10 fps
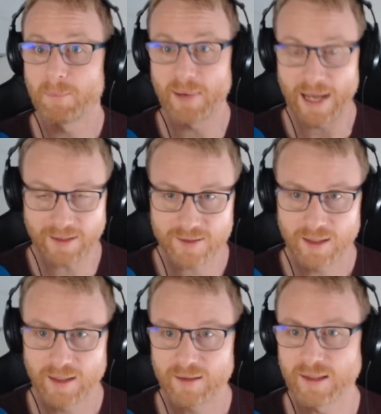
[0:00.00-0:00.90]
But
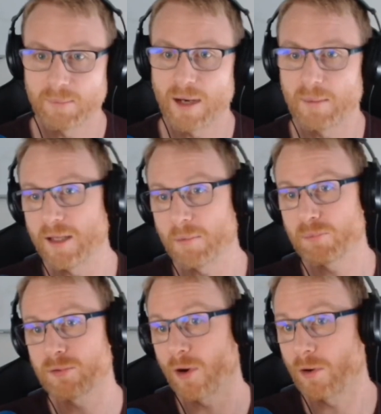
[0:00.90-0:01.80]
there might be a
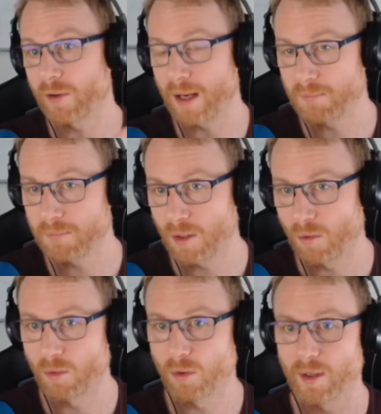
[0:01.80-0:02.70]
program
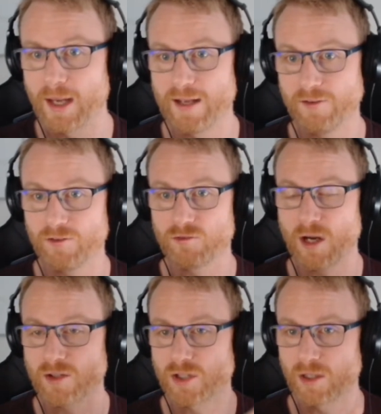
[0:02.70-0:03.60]
or a
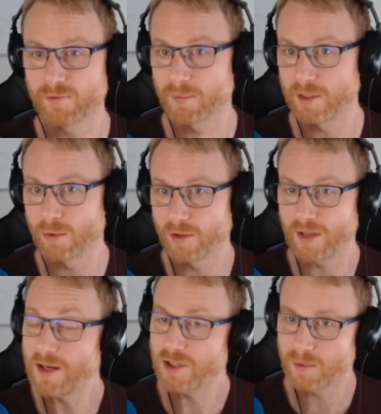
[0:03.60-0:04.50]
structure from the
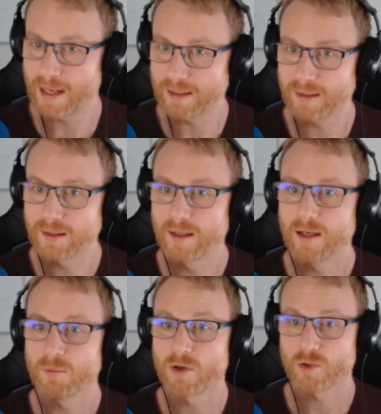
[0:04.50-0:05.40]
organization around it
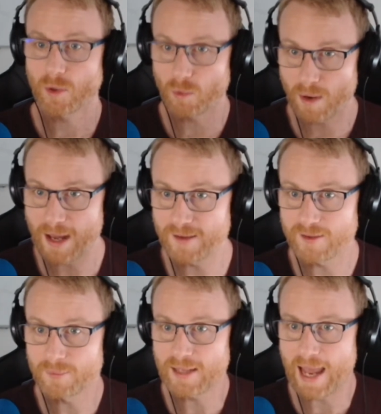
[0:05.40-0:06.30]
which requires
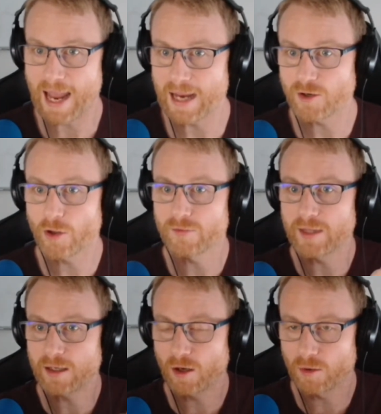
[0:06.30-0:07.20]
them to hand over
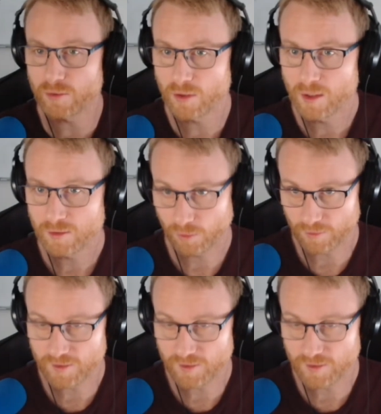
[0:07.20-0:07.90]
their code to